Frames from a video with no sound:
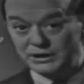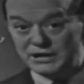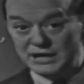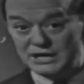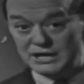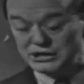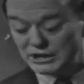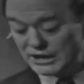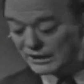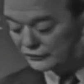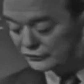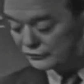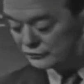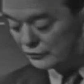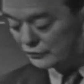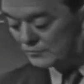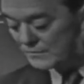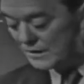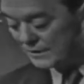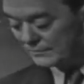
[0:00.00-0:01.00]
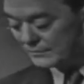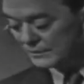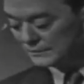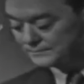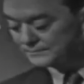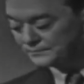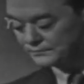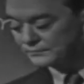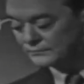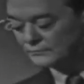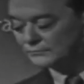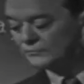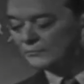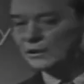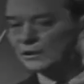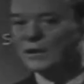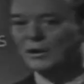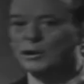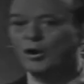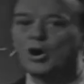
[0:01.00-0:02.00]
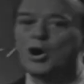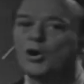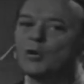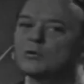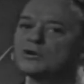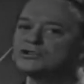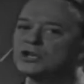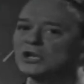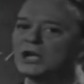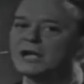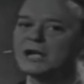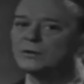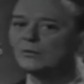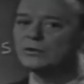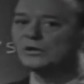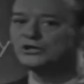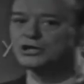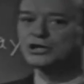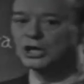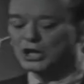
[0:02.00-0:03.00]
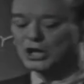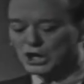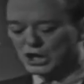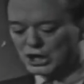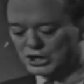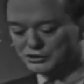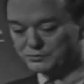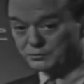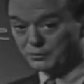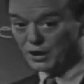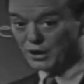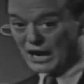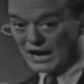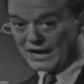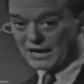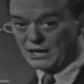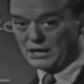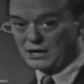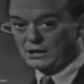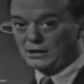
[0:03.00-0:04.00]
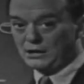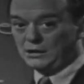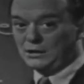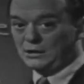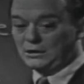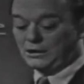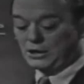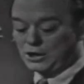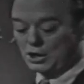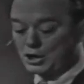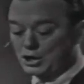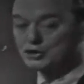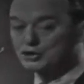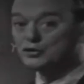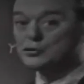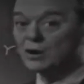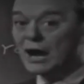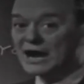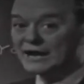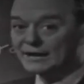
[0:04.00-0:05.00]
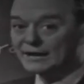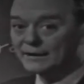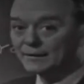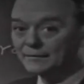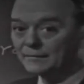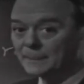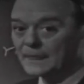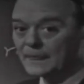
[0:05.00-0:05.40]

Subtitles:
Please let us remember that always language is prior to writing,